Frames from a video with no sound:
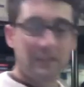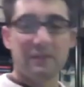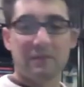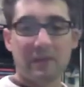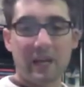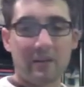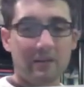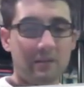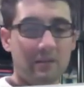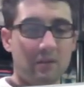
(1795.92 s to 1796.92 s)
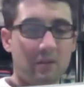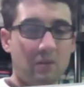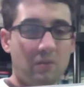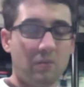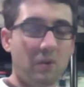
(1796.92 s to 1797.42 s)
the Round,
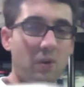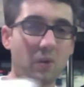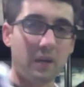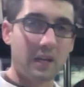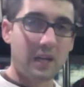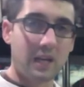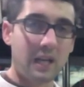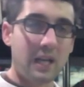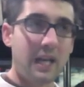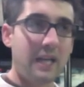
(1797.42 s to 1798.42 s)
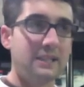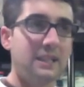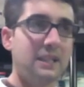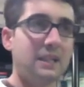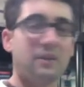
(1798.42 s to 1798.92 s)
whoa, it's
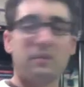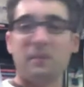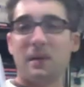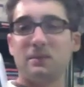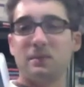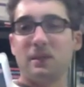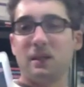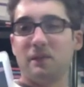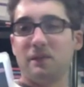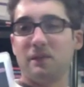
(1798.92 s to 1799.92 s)
kind of reminds me of